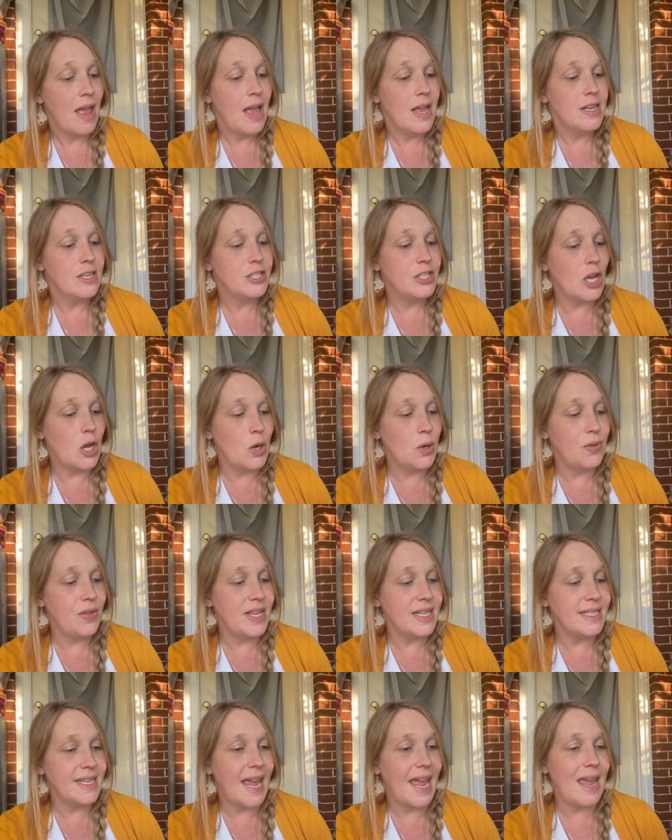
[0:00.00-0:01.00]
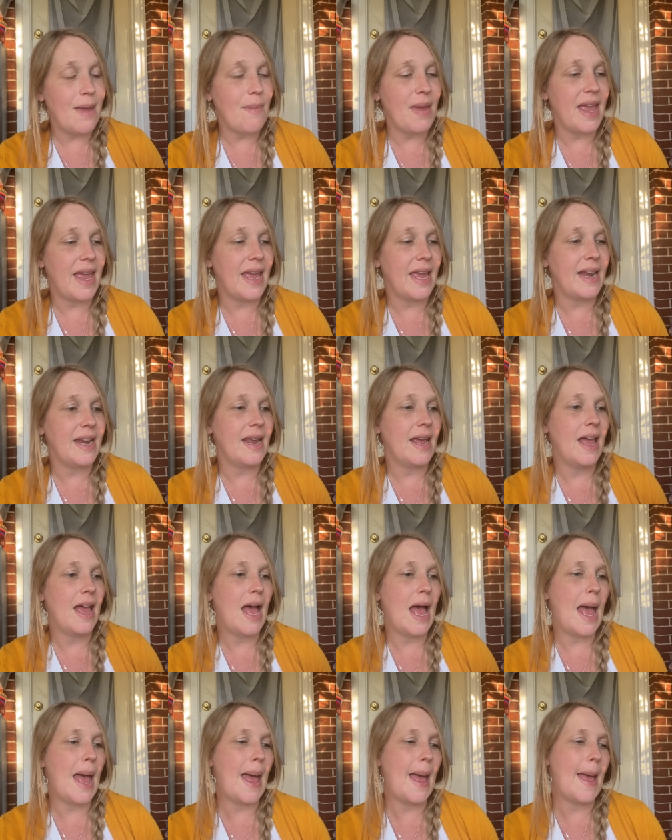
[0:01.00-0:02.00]
So this came in
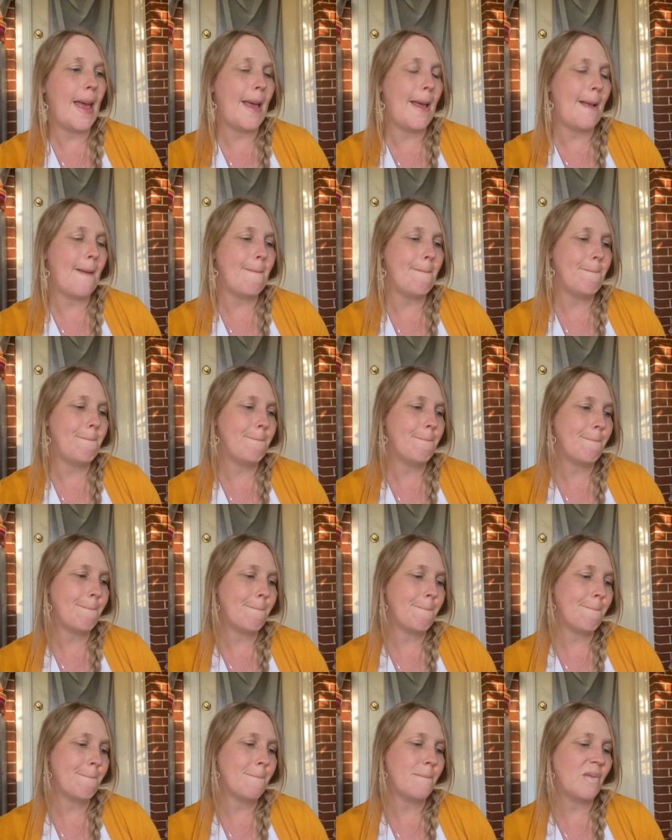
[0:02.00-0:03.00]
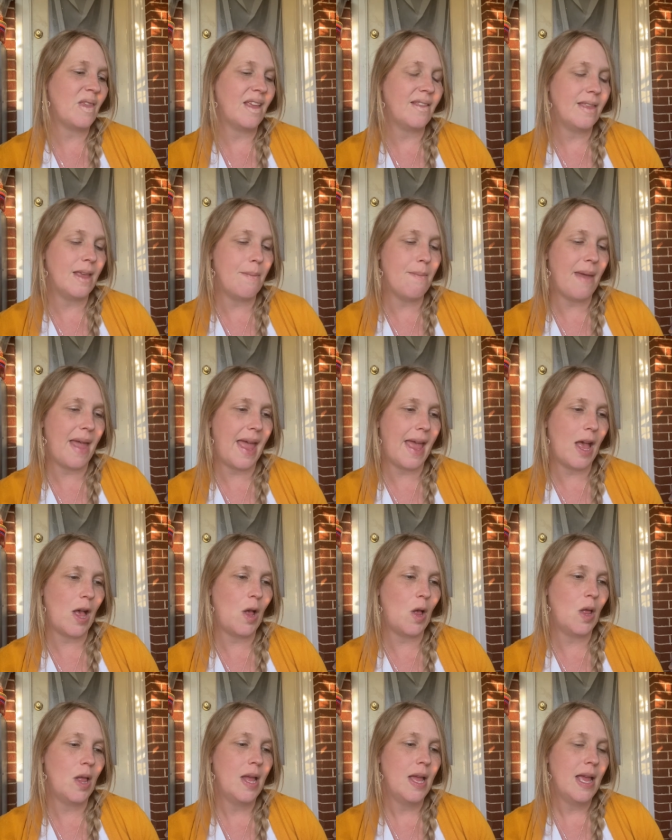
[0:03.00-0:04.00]
the
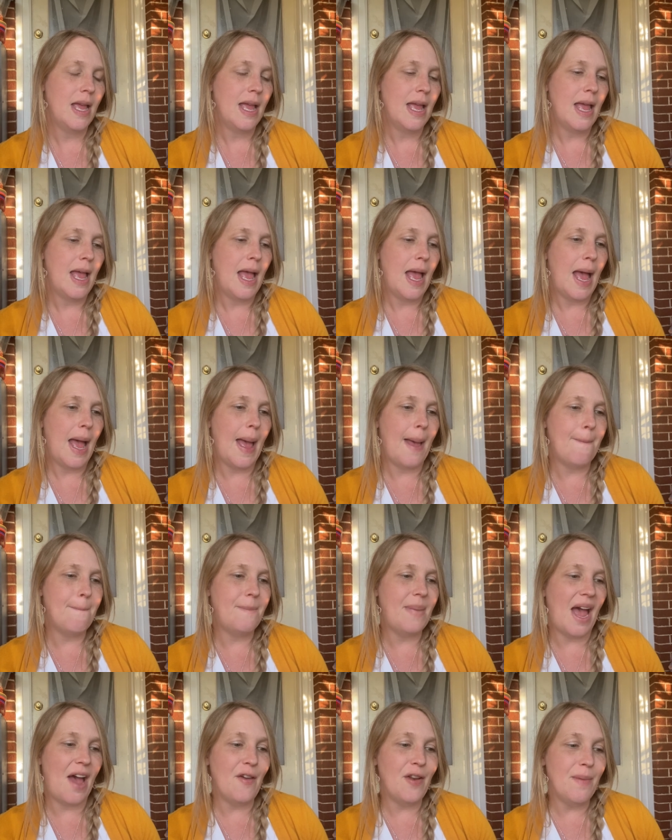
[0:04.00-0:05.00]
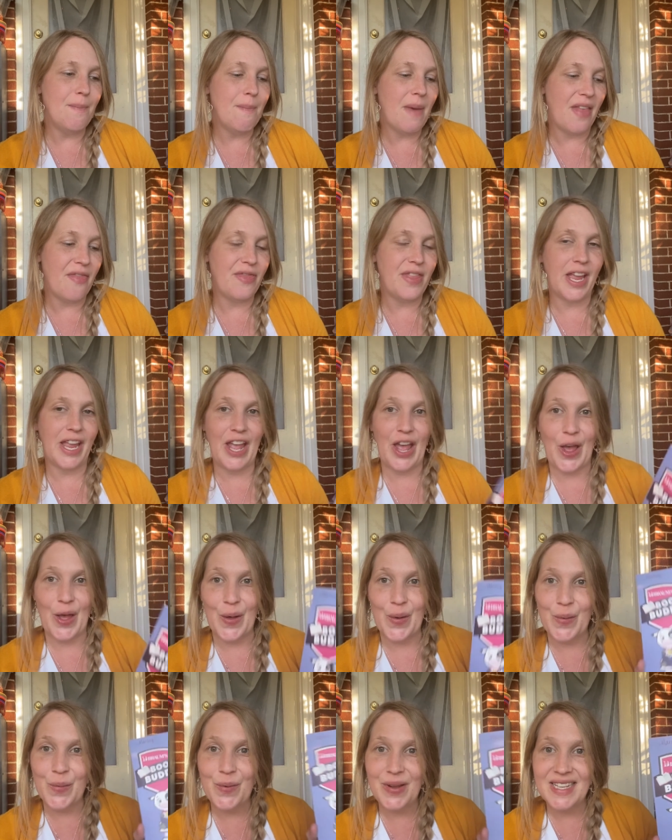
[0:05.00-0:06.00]
mail about a month
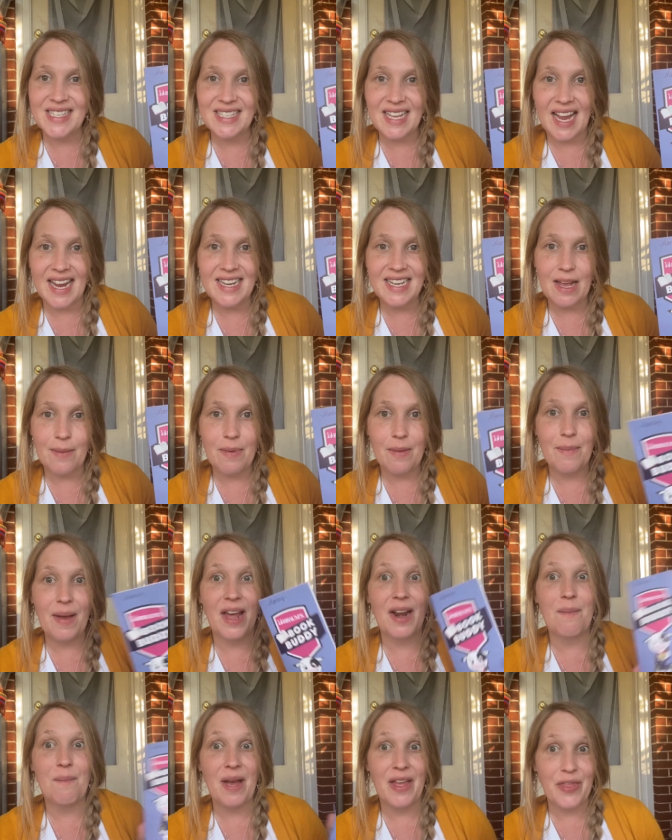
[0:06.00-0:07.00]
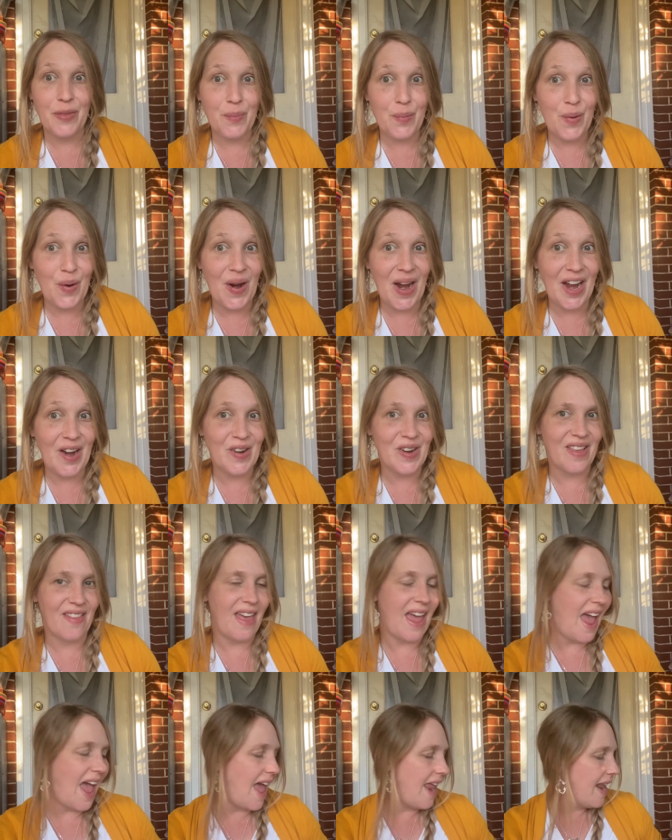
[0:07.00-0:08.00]
ago. We signed up about a month prior to
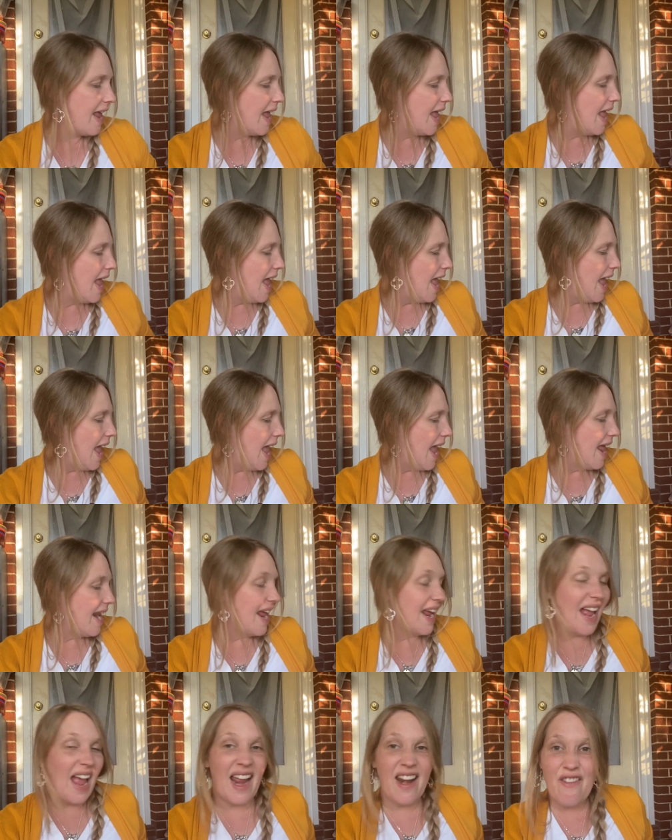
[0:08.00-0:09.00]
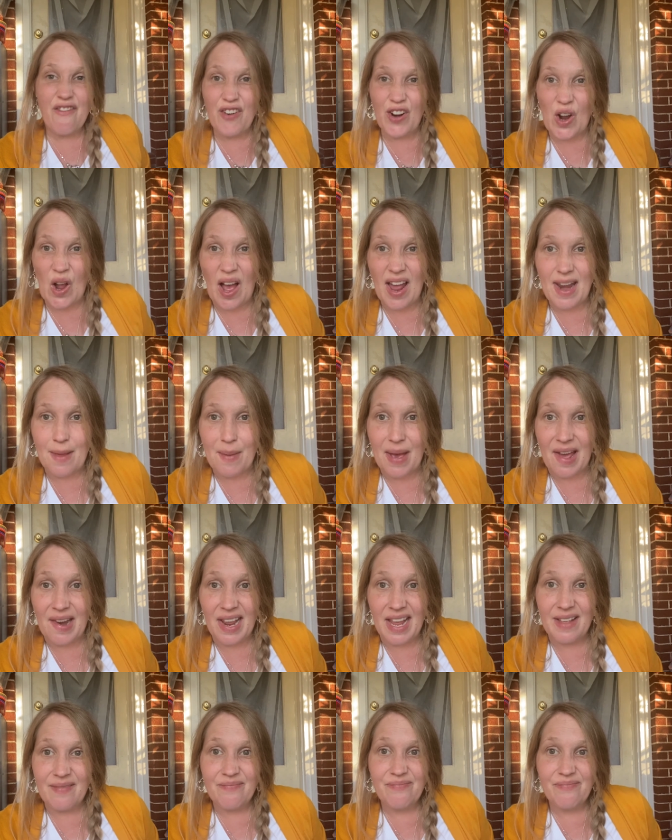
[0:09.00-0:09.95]
that. And I kind of forgot about it.